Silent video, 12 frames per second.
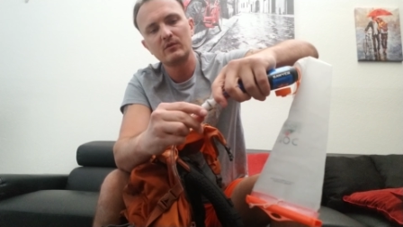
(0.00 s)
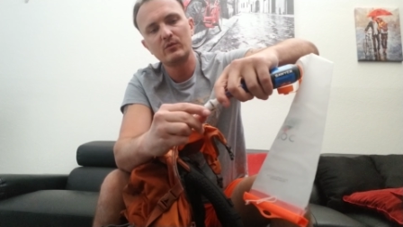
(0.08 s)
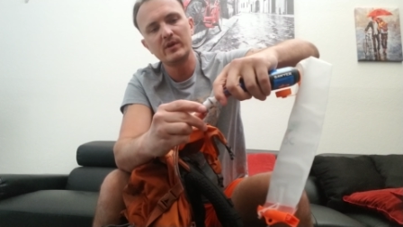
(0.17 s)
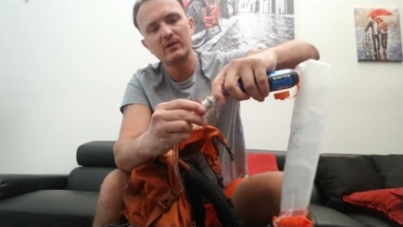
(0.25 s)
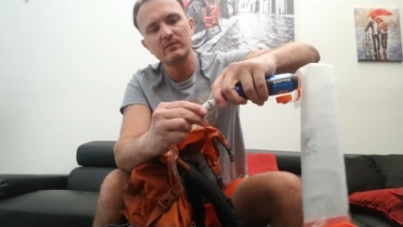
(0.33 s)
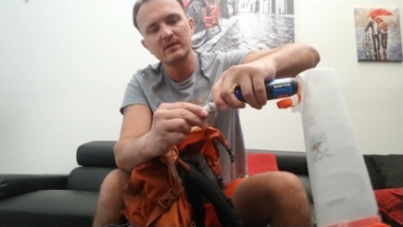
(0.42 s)

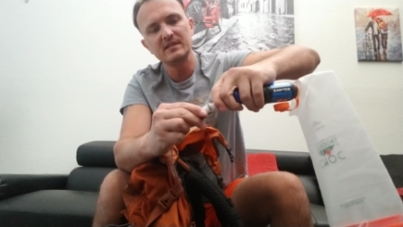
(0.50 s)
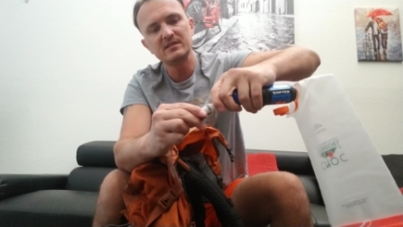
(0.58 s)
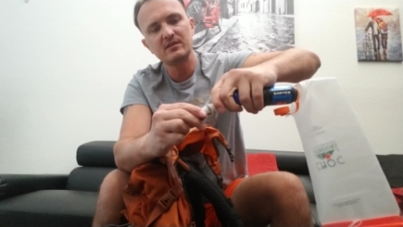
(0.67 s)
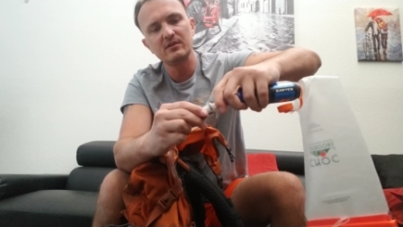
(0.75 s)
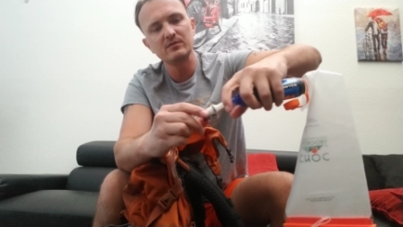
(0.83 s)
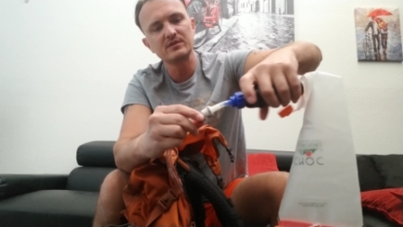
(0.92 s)
Quick release
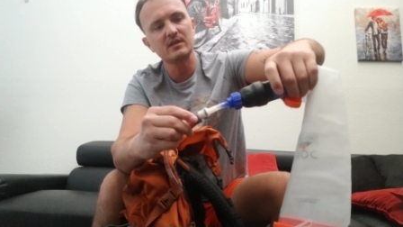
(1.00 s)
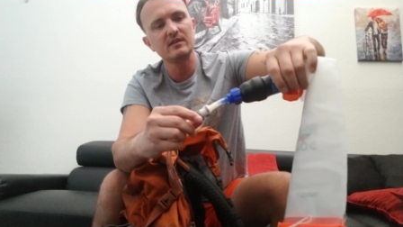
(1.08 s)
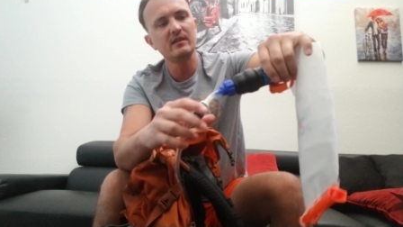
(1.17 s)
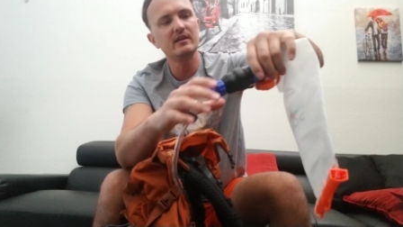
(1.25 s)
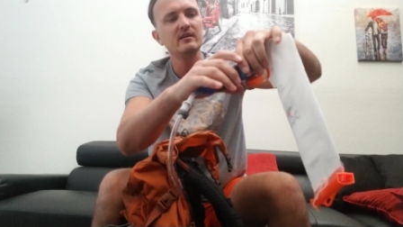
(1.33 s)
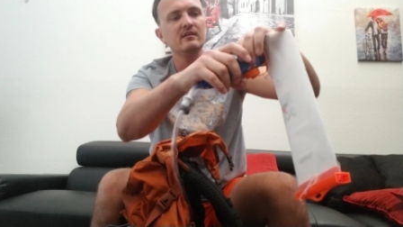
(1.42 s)
goes
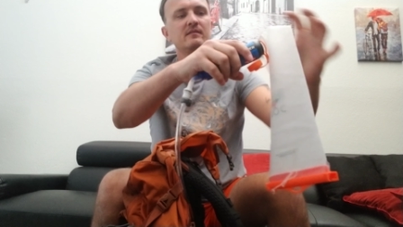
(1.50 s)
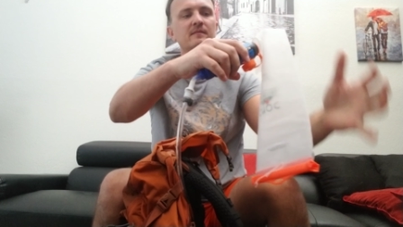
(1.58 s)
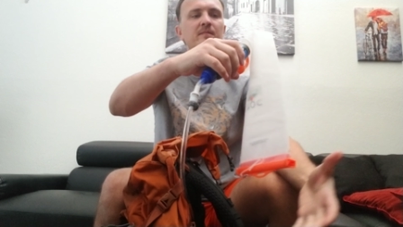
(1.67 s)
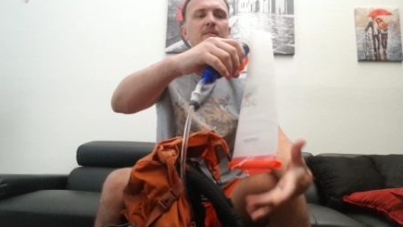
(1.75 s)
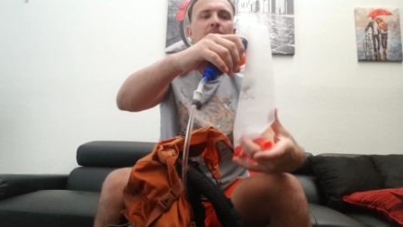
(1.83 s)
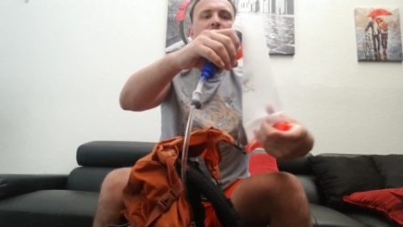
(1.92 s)
on there,
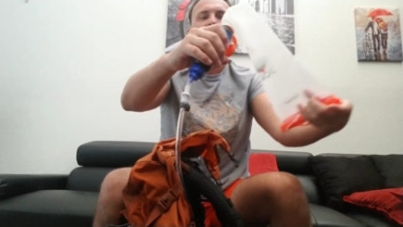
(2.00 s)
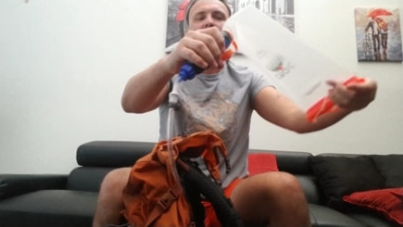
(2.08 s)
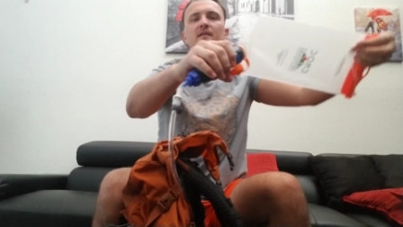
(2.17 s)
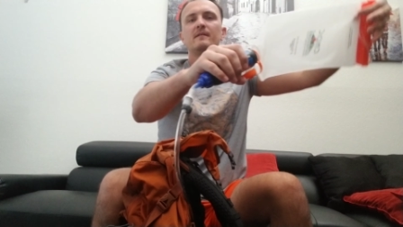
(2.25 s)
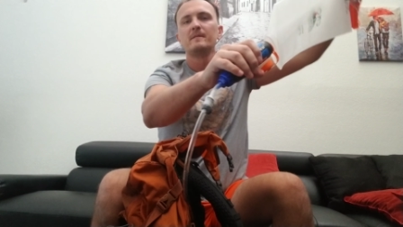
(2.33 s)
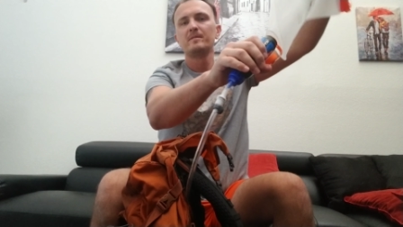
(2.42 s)

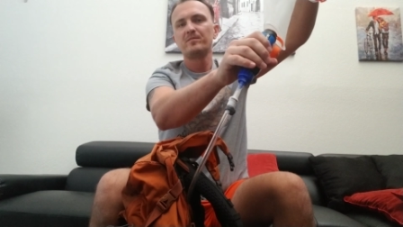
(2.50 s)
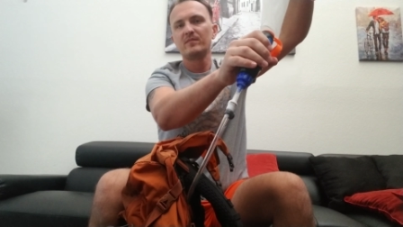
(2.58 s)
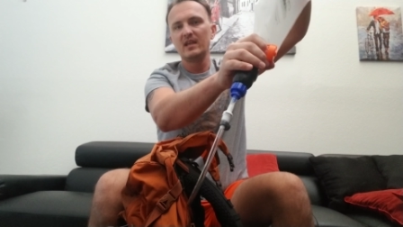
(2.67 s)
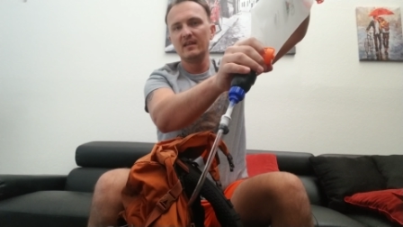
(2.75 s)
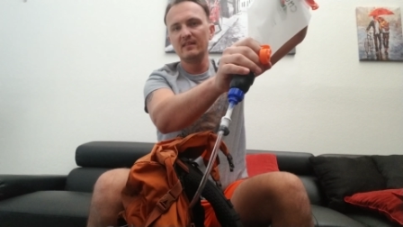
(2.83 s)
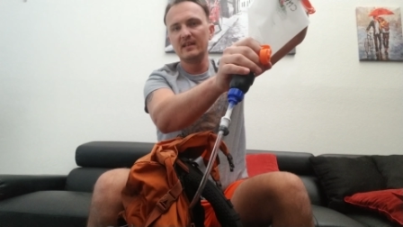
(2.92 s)

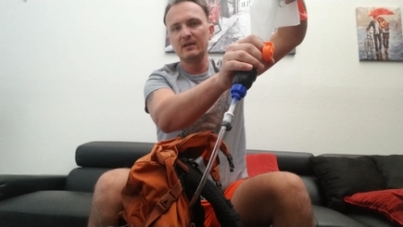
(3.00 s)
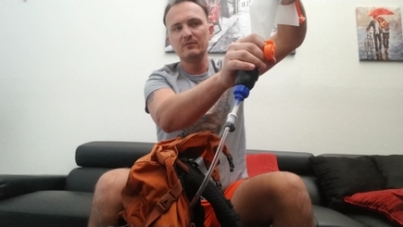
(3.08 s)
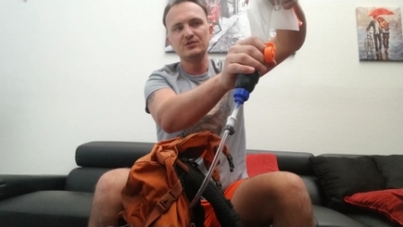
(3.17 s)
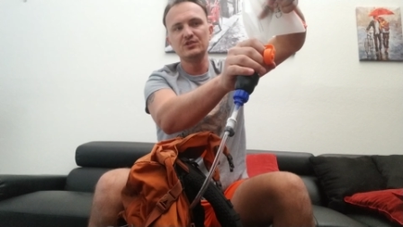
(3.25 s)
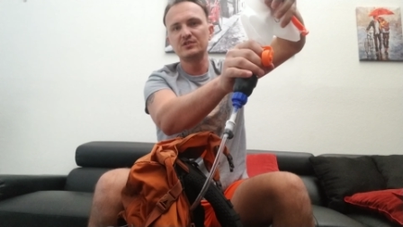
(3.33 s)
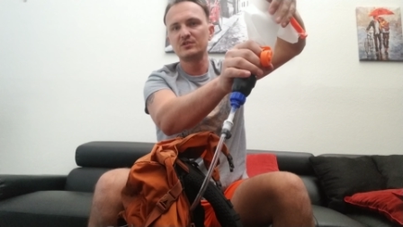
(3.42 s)
and then I
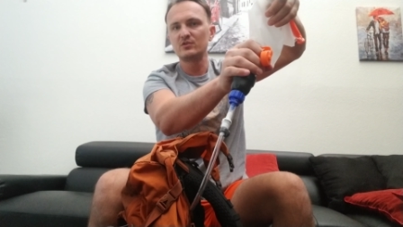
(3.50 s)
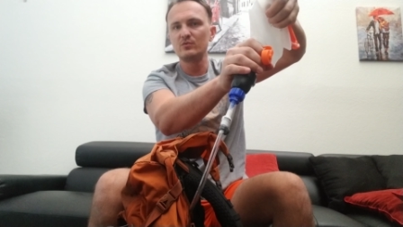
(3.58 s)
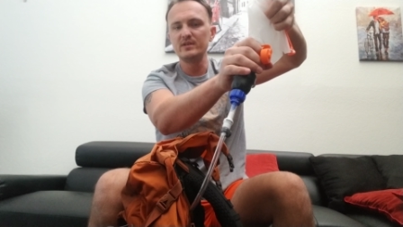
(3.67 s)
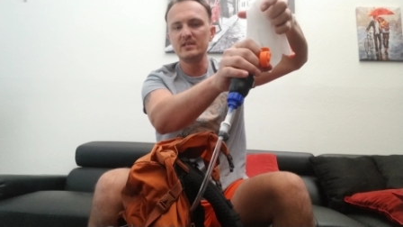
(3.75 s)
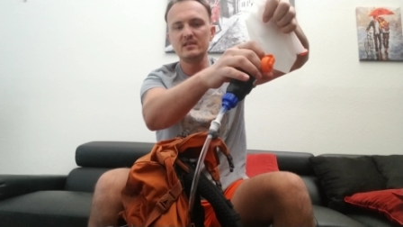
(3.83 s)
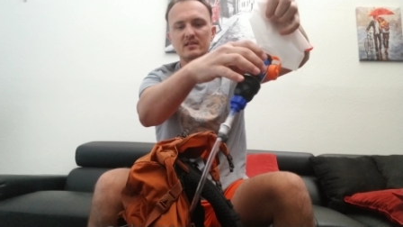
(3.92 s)
would just
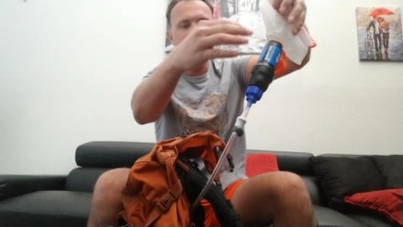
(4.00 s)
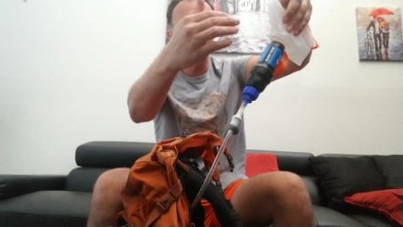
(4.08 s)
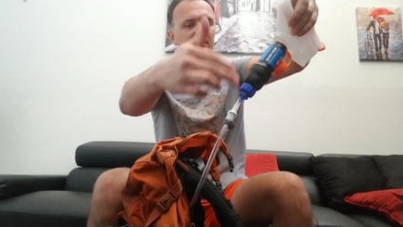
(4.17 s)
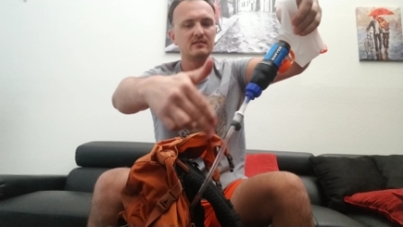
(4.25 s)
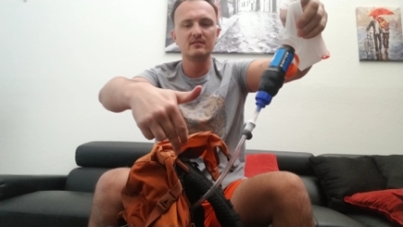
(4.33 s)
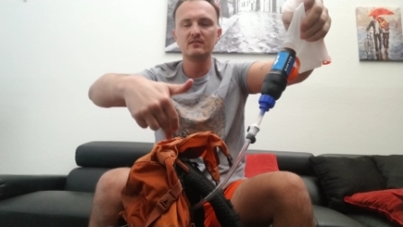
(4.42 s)

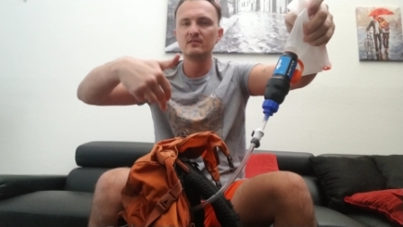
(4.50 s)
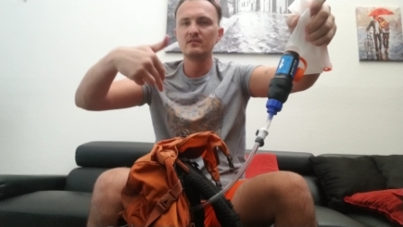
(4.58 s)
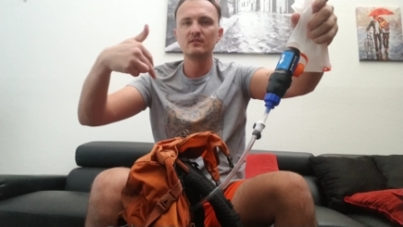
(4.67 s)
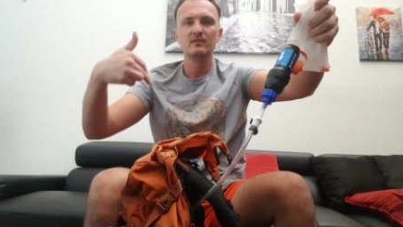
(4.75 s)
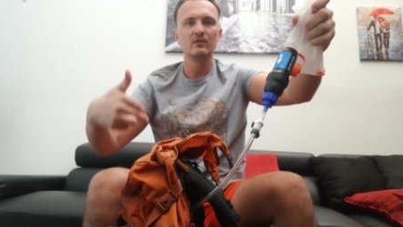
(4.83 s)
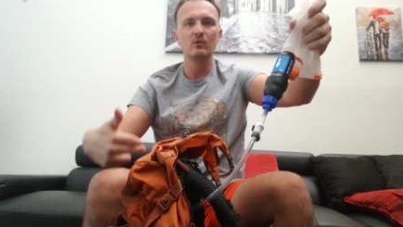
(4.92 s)
squeeze
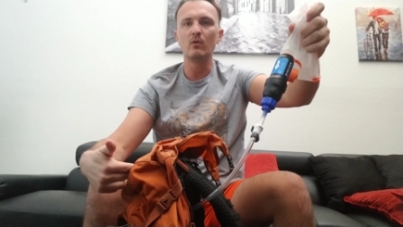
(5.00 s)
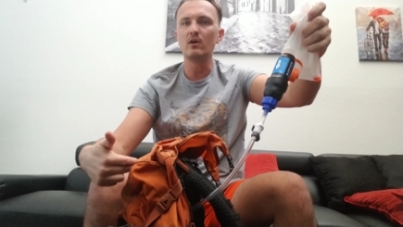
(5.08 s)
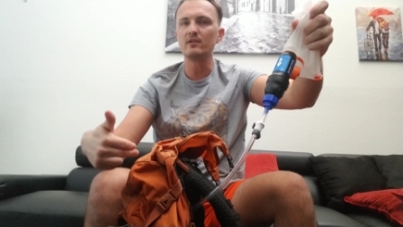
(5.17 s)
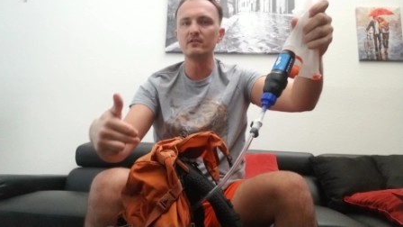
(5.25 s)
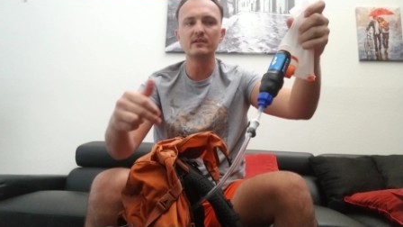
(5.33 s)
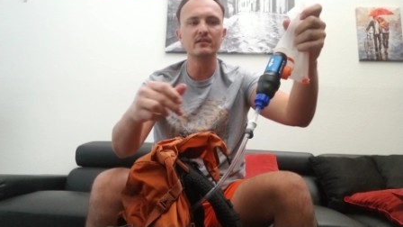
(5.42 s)

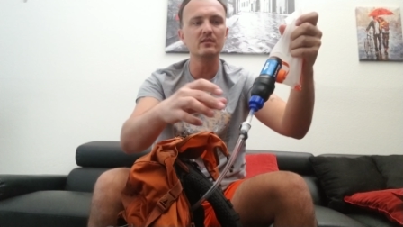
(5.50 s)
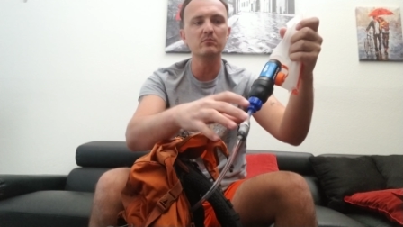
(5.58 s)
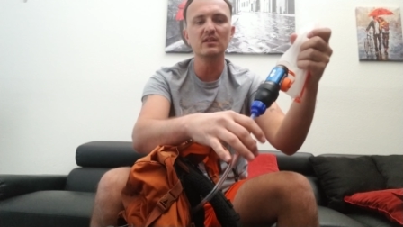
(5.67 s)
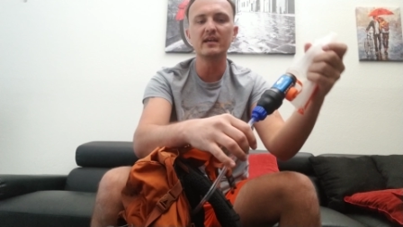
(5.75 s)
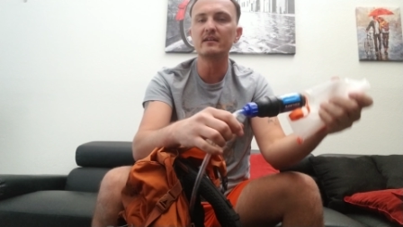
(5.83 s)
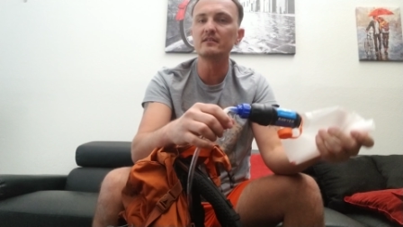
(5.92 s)
water into the
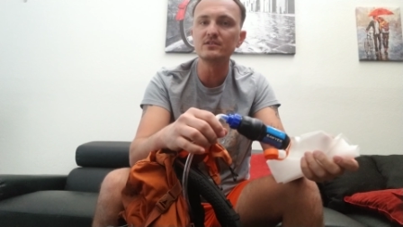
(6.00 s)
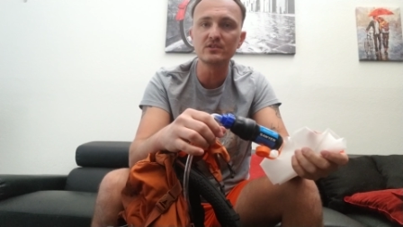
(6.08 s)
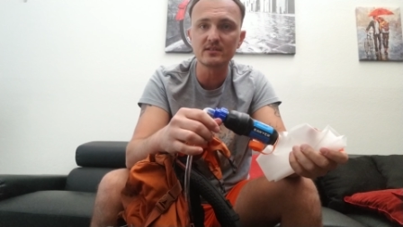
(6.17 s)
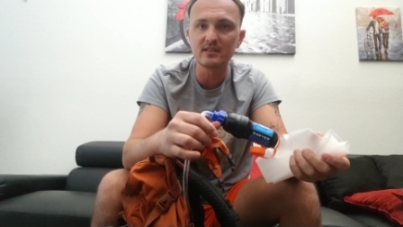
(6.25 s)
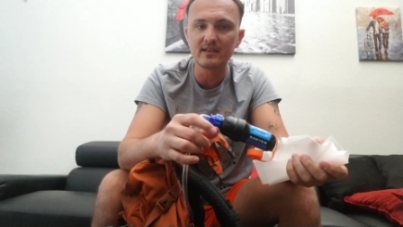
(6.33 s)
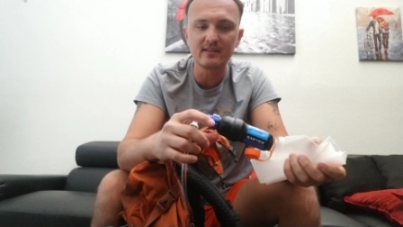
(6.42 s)
bladder,
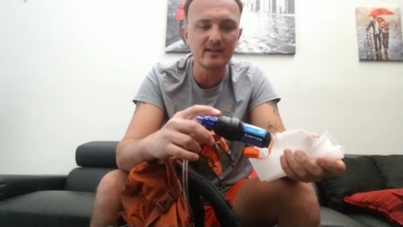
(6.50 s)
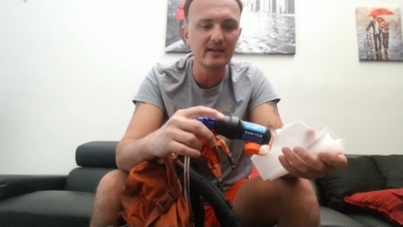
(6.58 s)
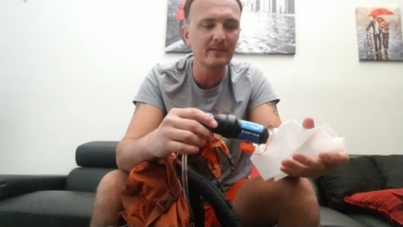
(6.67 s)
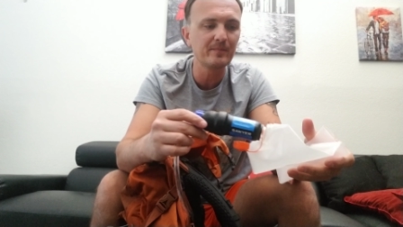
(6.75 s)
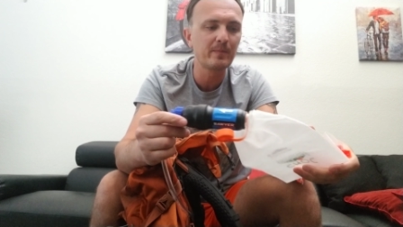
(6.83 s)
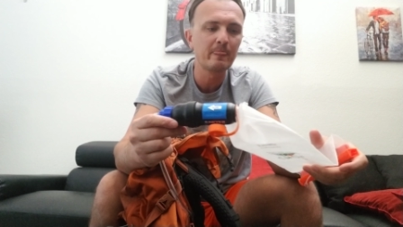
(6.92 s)
just like that.